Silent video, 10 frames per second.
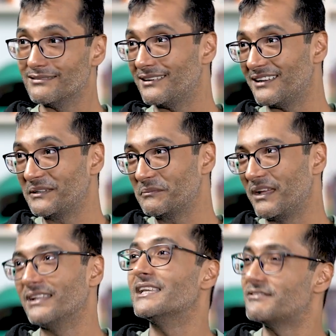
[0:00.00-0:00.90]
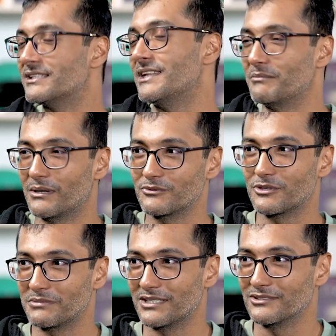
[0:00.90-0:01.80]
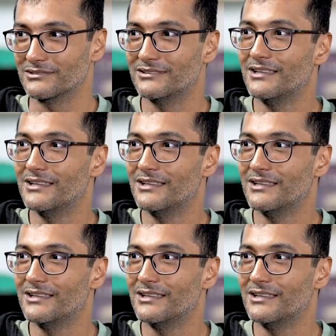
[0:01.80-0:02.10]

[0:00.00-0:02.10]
And that's where the name comes from, Dunzo.